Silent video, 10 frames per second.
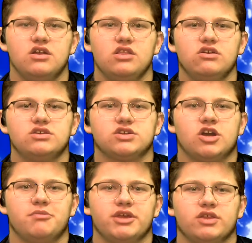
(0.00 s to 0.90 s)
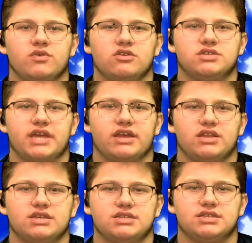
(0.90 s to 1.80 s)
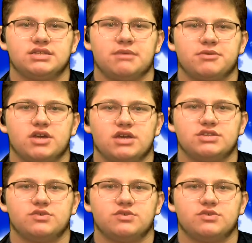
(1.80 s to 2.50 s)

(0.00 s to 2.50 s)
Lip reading: locals are hoping that road cyclists Sepp Kuss,